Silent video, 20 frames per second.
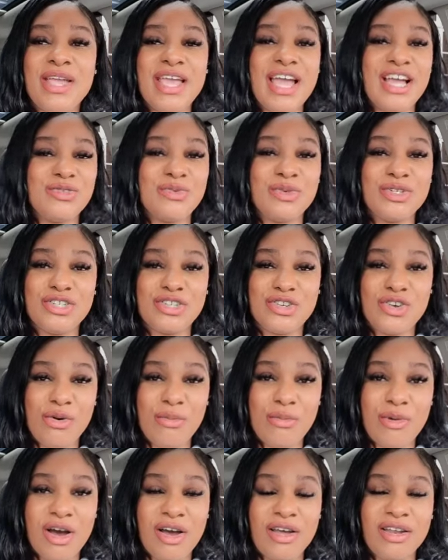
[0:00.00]
But yeah, I just wanted to
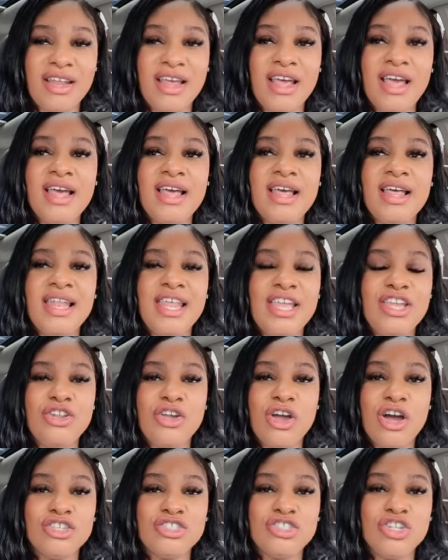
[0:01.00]
come on, let you
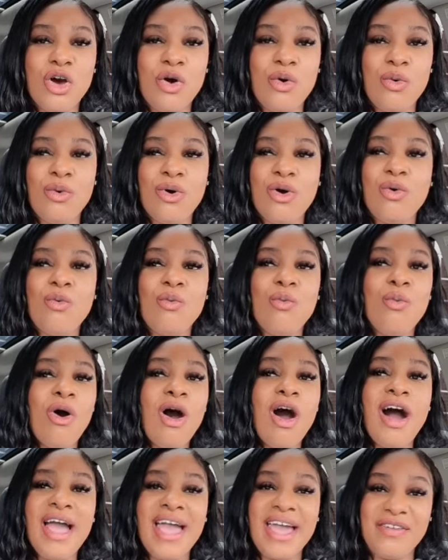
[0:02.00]
guys know
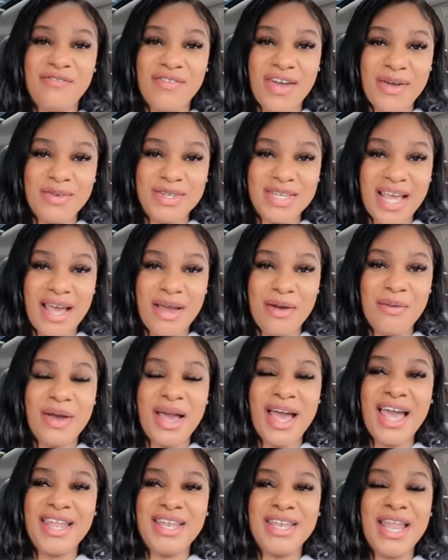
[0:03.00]
what I had found out,
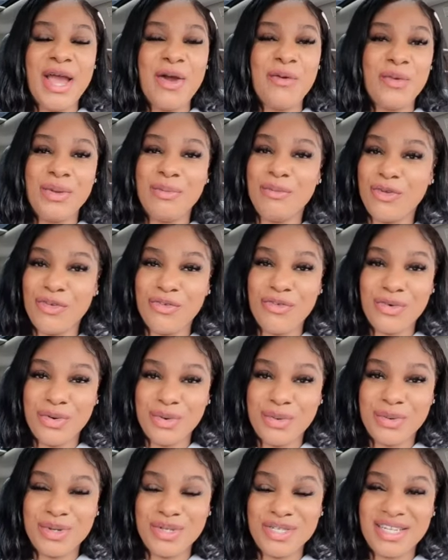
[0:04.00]
and now we move
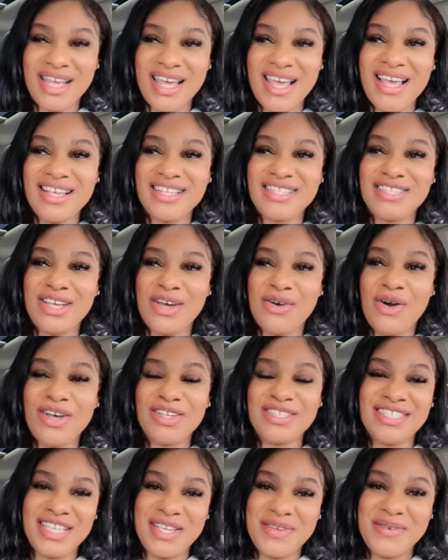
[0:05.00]
forward. So
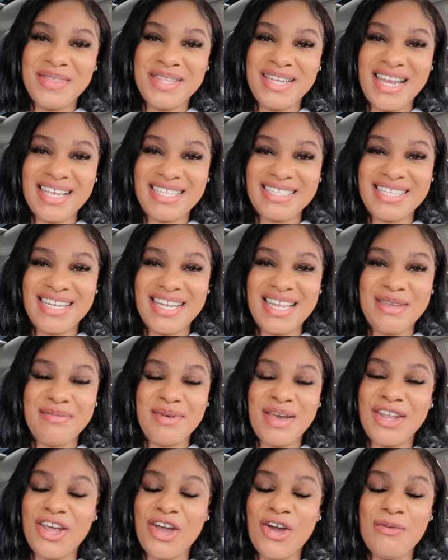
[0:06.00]
I'll see you in the next clip,
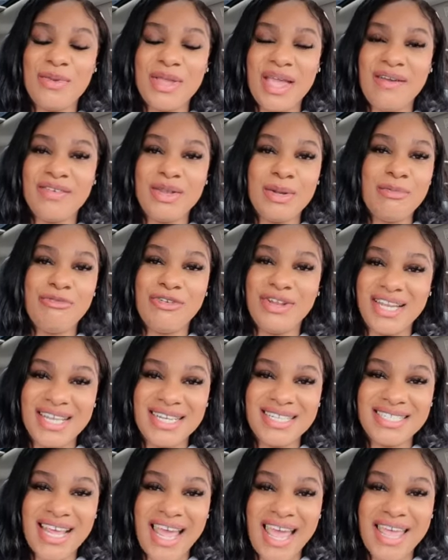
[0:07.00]
and I hope you're having a
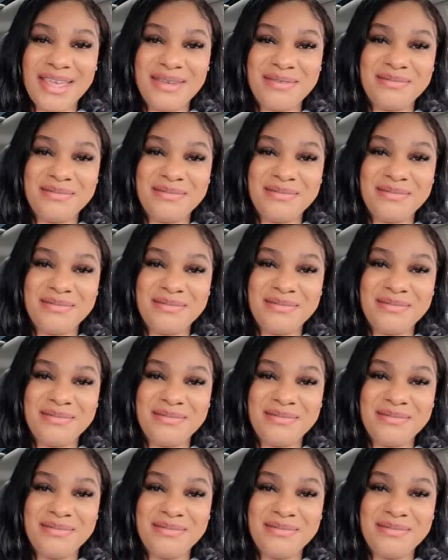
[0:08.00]
brilliant day.